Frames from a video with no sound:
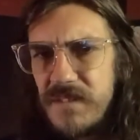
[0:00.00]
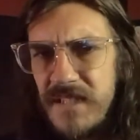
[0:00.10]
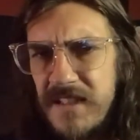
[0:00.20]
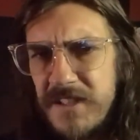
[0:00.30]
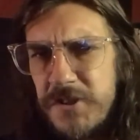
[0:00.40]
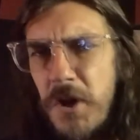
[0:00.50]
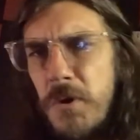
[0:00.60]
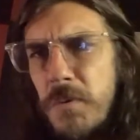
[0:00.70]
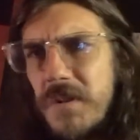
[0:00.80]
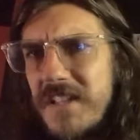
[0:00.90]
Let's
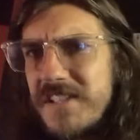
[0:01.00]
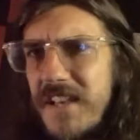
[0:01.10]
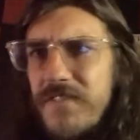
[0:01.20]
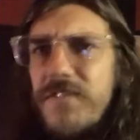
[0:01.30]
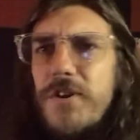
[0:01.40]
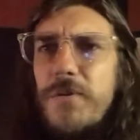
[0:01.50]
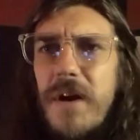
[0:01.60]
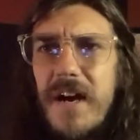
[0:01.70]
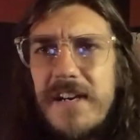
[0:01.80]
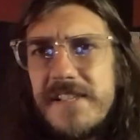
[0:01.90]
give you
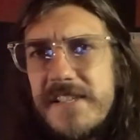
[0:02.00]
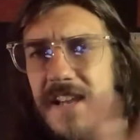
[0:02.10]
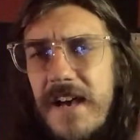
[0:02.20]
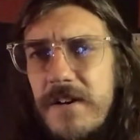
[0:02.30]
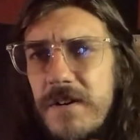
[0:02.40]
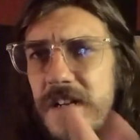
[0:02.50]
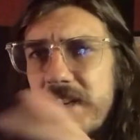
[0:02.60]
guys now,